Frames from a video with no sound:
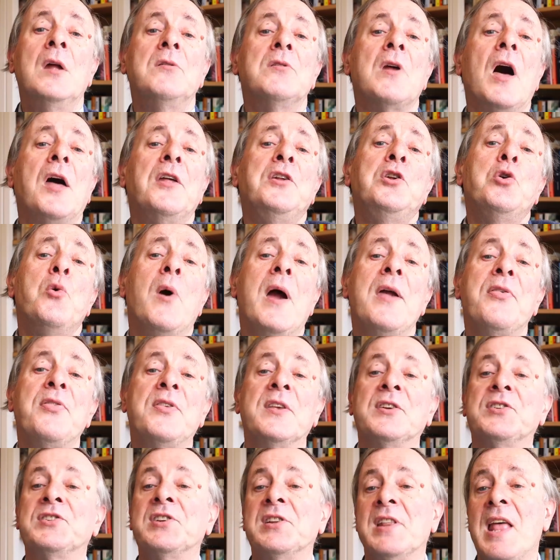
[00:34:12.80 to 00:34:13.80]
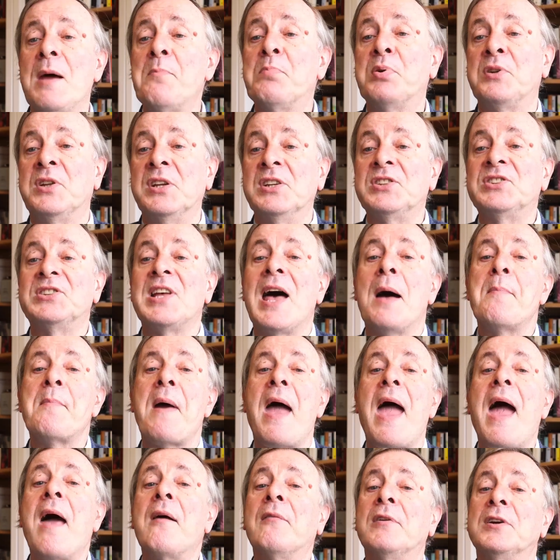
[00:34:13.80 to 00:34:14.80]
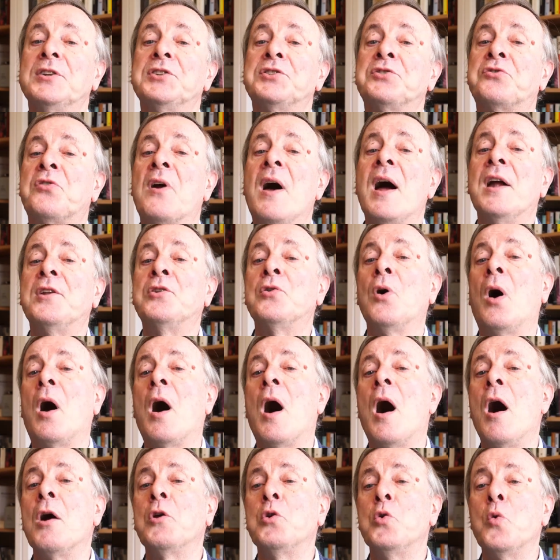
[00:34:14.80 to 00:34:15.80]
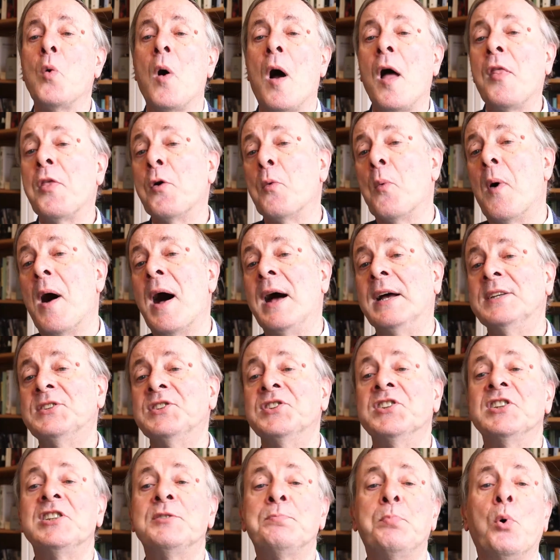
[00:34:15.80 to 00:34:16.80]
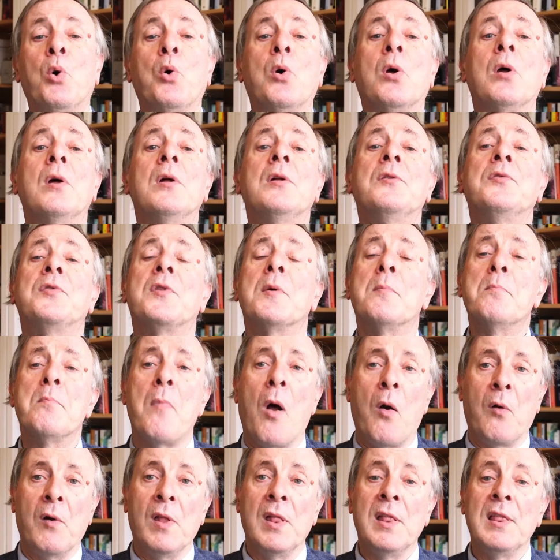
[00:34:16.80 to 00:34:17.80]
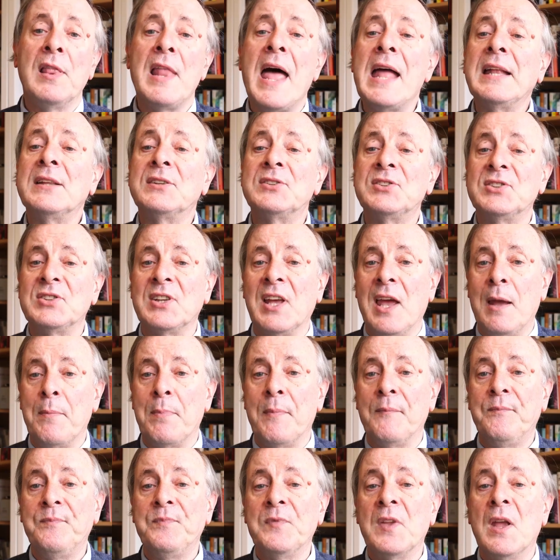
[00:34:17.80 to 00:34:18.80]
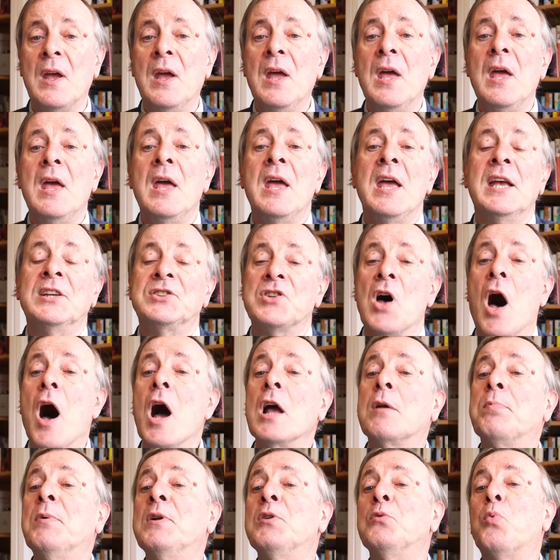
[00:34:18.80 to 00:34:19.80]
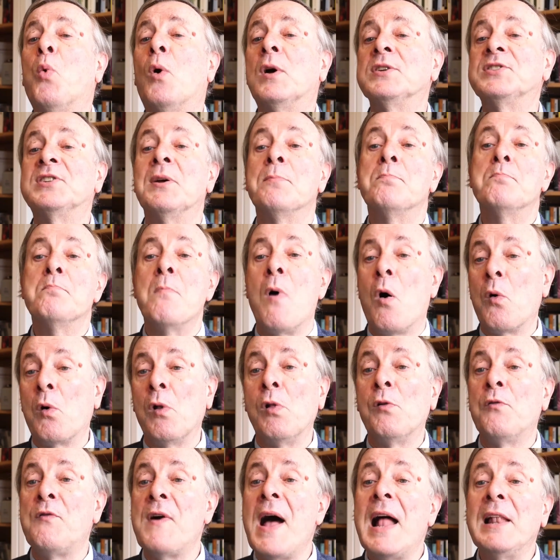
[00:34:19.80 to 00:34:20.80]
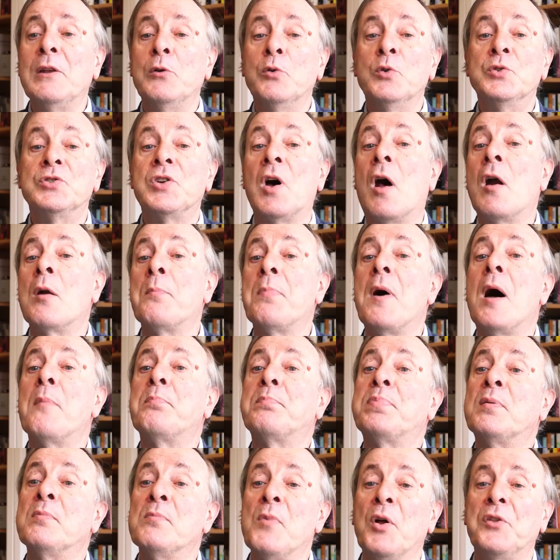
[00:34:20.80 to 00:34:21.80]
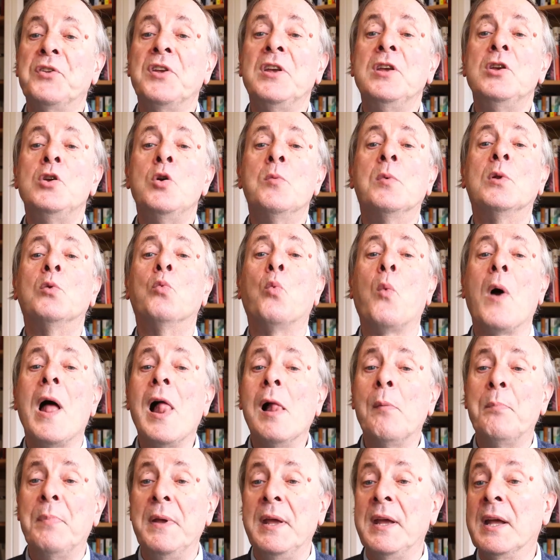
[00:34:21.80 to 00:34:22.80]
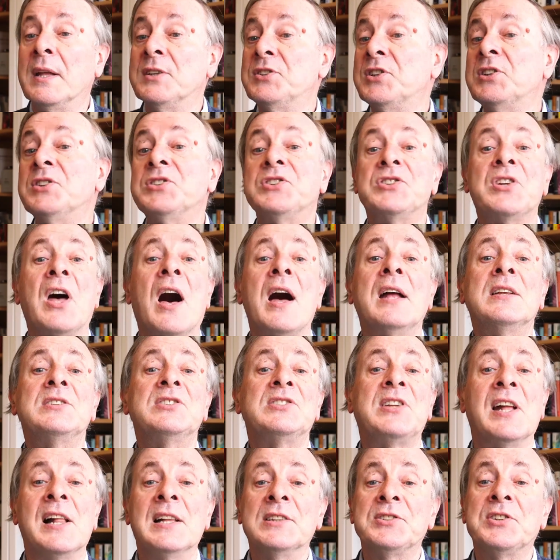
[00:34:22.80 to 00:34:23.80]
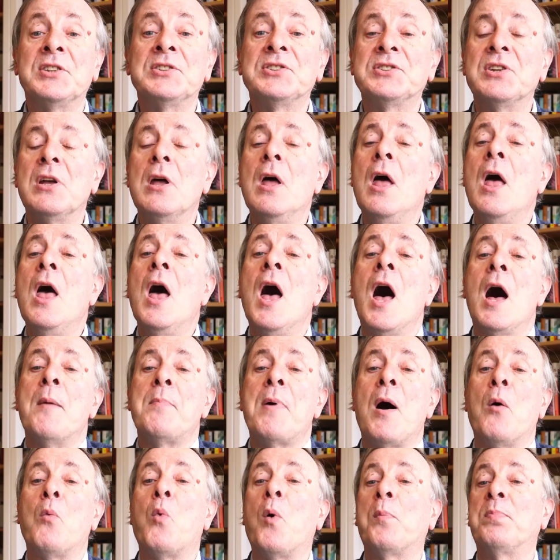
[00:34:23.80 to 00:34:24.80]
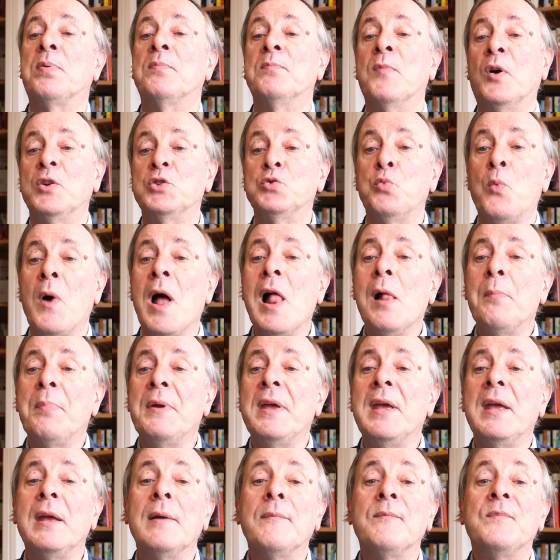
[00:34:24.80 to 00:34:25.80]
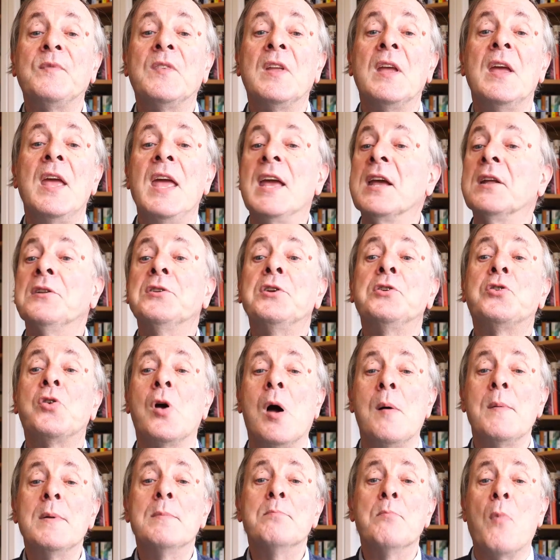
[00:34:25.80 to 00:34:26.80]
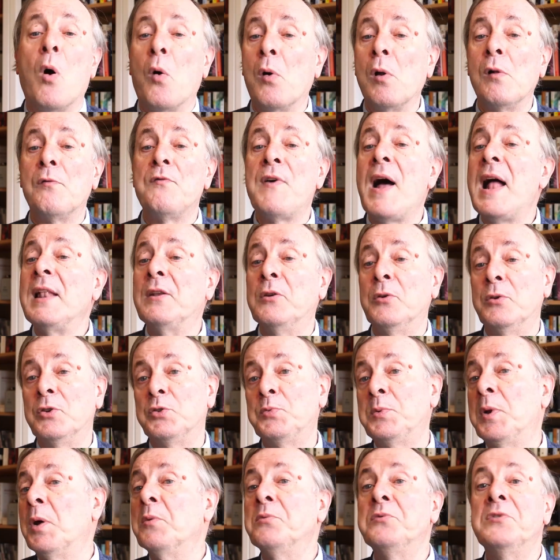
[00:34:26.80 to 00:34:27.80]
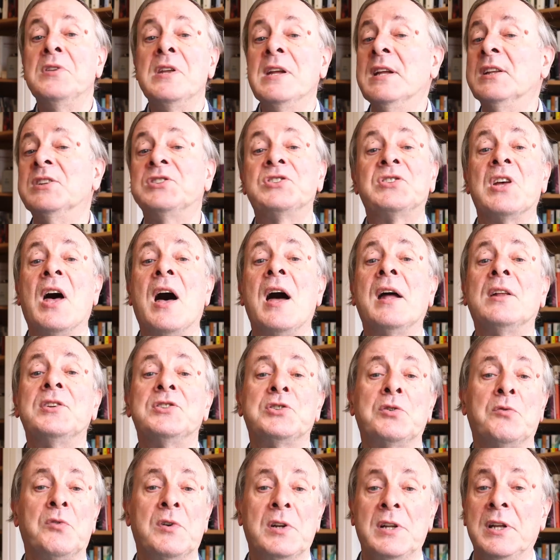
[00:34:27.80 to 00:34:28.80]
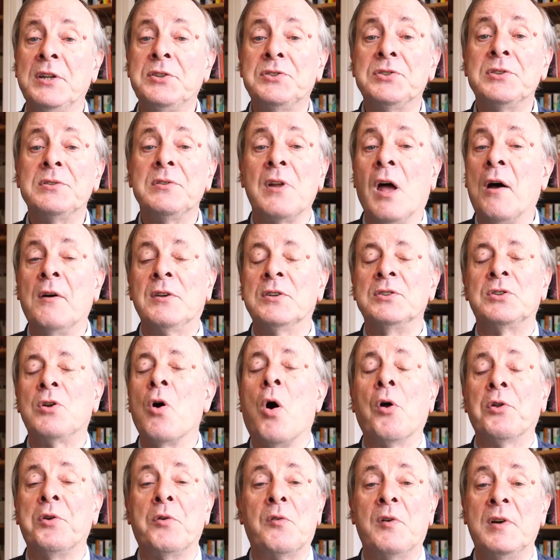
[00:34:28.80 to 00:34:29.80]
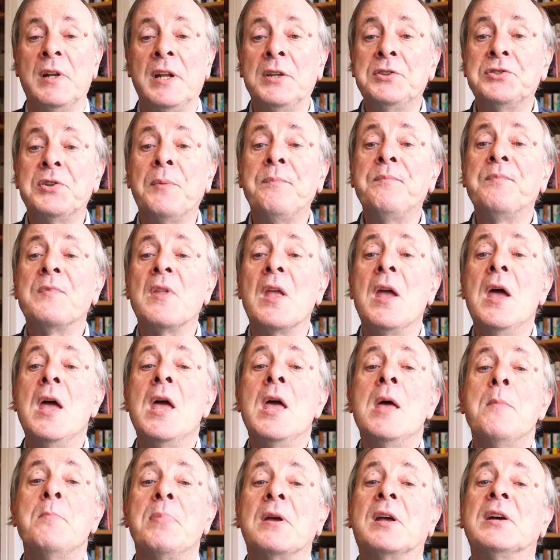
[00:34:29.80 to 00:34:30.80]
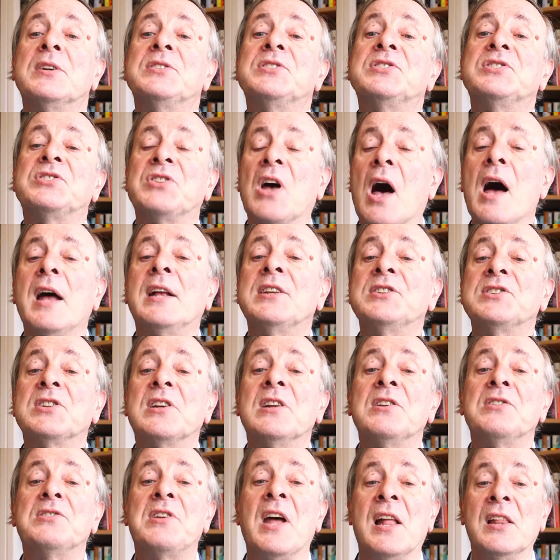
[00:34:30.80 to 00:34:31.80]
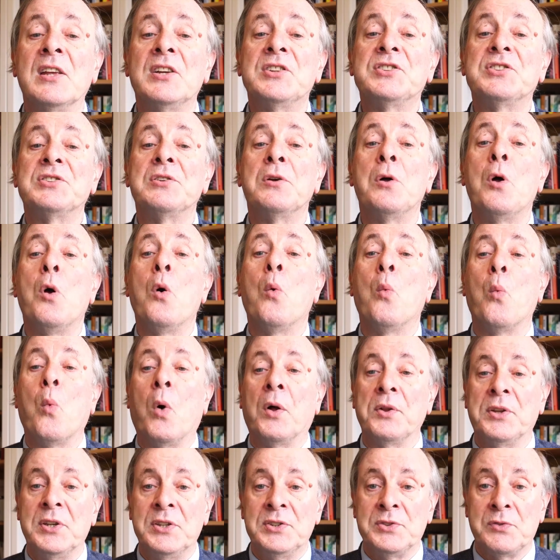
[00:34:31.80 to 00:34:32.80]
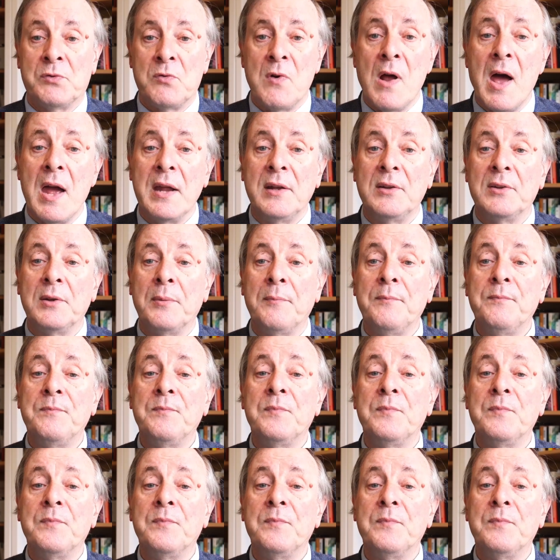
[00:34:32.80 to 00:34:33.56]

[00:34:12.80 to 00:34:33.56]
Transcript: Now, the New Atheist celebrity Sam Harris tried to argue otherwise in his book, The Moral Landscape. His argument was that moral values are about promoting human well being, and since science tells us about what promotes well being, it can determine moral values. We don't need science or religion, uh, God or religion, because science can tell us what is right.